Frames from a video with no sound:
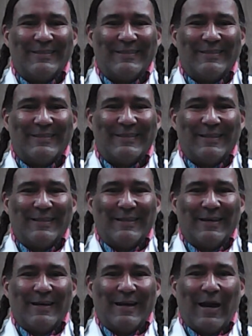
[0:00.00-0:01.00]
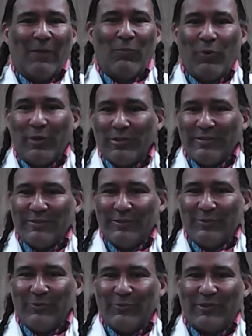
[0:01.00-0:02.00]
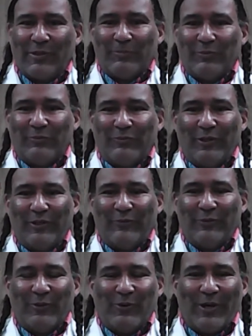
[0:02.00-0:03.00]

I wanted to do something for you real quick.